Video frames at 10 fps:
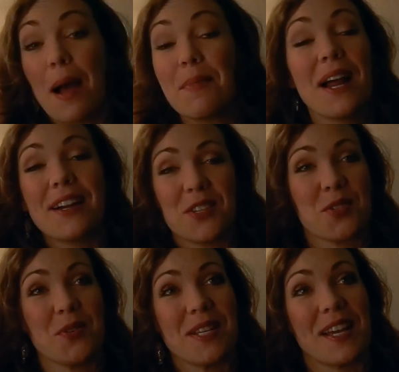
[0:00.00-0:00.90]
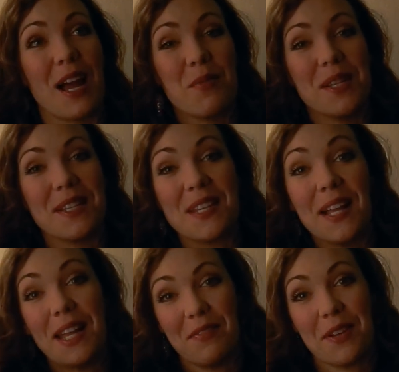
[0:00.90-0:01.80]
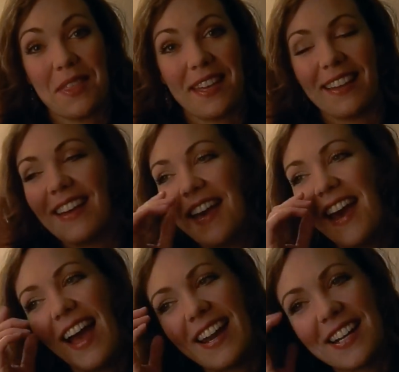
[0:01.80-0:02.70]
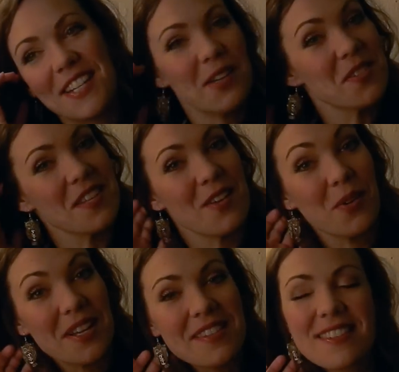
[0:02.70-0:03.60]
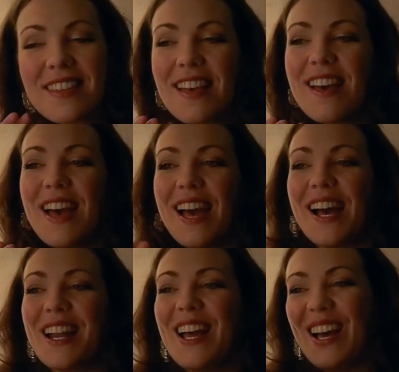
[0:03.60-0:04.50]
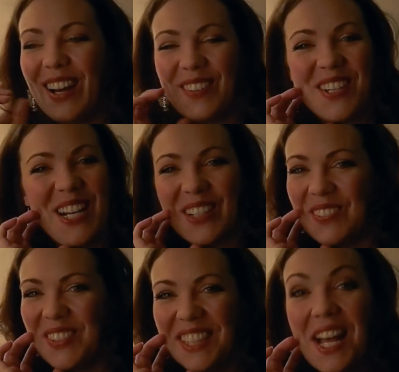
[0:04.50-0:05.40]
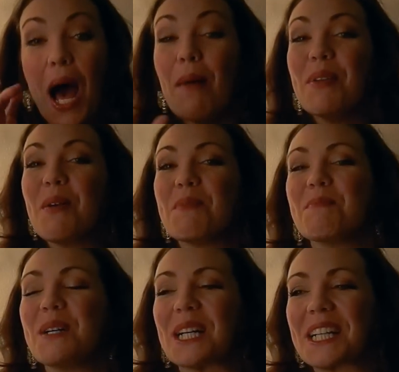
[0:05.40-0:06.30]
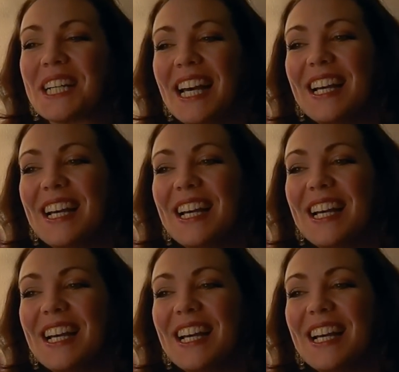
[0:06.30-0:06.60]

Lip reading: I'm not discreet, like I will tell everything and I tell secrets and I'm terrible. I'm an open book.